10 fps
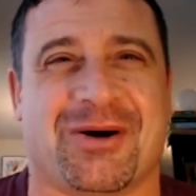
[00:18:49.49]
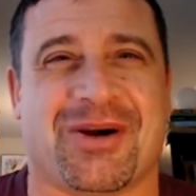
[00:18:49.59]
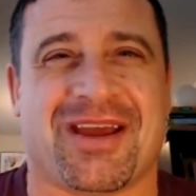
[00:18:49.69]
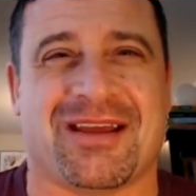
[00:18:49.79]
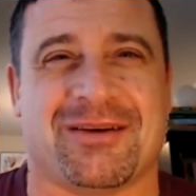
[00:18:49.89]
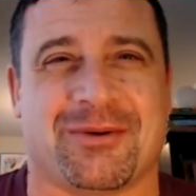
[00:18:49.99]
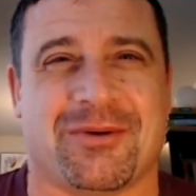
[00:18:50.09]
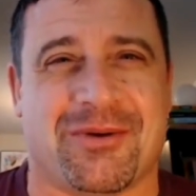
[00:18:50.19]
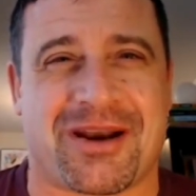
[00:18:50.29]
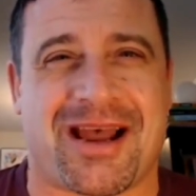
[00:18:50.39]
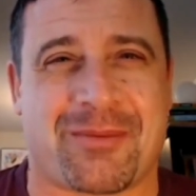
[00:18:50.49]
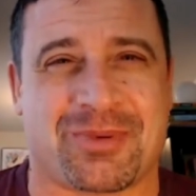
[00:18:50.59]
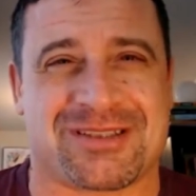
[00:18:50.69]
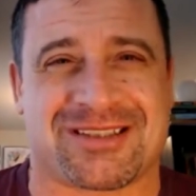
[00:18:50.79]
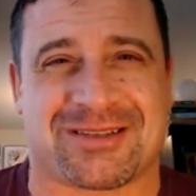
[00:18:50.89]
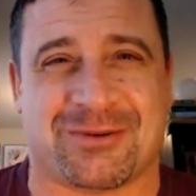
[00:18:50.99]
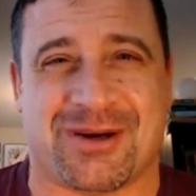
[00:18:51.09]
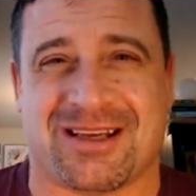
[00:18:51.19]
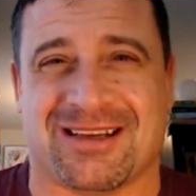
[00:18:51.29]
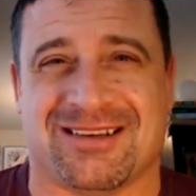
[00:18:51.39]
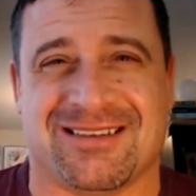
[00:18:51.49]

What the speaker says: And what happens at the weigh-in?